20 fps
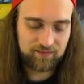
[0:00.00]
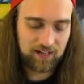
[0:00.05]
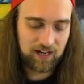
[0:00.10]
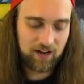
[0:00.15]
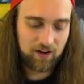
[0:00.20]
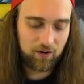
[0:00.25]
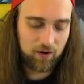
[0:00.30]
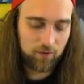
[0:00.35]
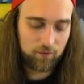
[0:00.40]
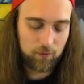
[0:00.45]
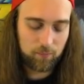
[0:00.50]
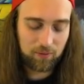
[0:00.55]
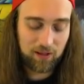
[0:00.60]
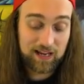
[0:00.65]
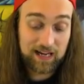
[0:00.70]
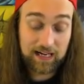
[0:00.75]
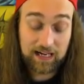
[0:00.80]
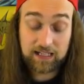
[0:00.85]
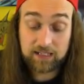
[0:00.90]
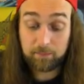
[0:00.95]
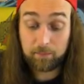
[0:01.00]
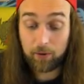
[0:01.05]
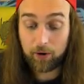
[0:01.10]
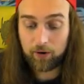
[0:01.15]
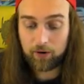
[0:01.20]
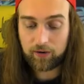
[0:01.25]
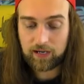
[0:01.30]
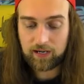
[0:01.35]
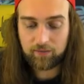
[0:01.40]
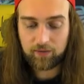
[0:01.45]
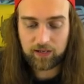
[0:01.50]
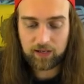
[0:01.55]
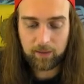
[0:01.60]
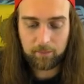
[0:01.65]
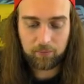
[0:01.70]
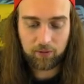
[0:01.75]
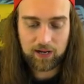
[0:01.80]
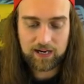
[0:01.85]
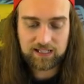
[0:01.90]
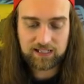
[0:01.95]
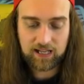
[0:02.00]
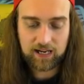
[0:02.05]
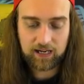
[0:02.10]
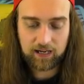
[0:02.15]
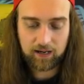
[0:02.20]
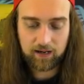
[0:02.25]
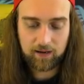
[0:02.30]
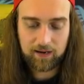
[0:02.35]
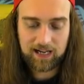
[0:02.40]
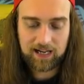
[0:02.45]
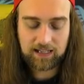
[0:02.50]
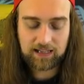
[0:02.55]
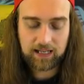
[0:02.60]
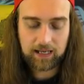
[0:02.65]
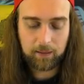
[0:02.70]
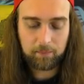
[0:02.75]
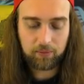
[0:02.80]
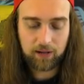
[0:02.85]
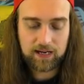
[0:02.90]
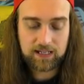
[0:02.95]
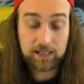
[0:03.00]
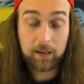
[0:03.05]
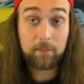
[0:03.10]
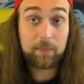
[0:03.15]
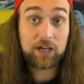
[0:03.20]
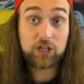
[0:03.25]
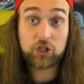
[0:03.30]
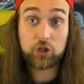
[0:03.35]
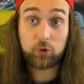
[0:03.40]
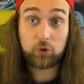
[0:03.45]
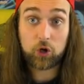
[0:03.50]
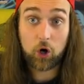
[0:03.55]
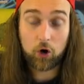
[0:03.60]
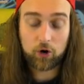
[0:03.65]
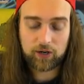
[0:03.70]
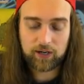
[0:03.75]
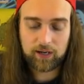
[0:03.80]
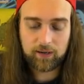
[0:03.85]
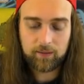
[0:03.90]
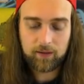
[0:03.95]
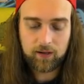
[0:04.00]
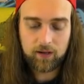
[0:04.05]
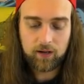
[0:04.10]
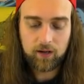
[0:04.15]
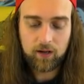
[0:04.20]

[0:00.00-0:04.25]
I don't know, if you're playing against Burn even that plays like uh, anything that plays a Big Shield Gardener,